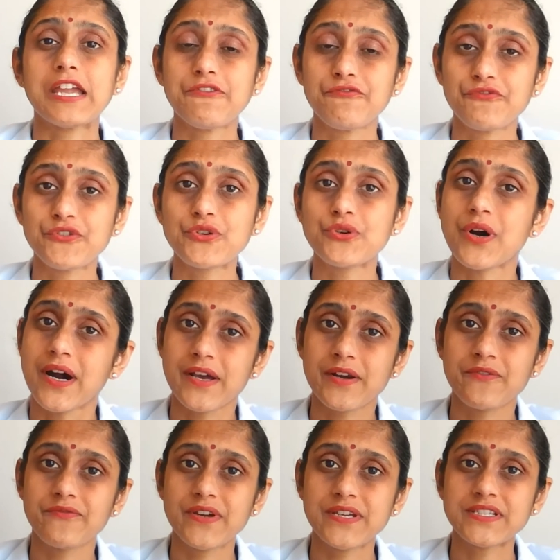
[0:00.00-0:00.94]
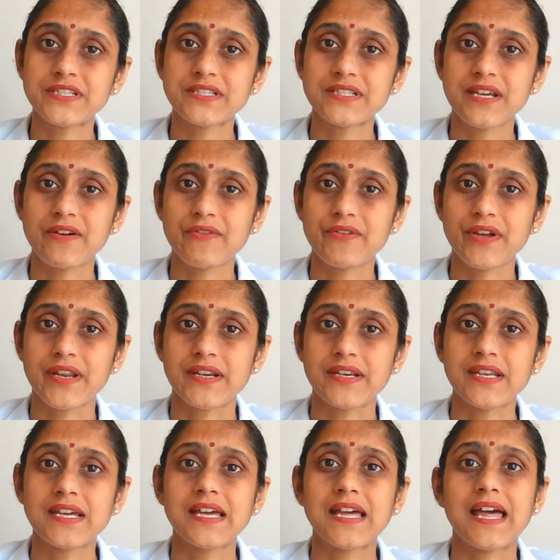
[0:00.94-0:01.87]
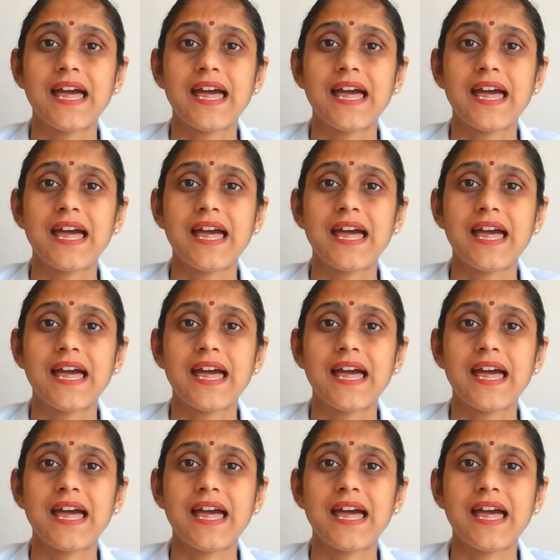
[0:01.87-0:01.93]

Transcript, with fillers: If you are a vegetarian,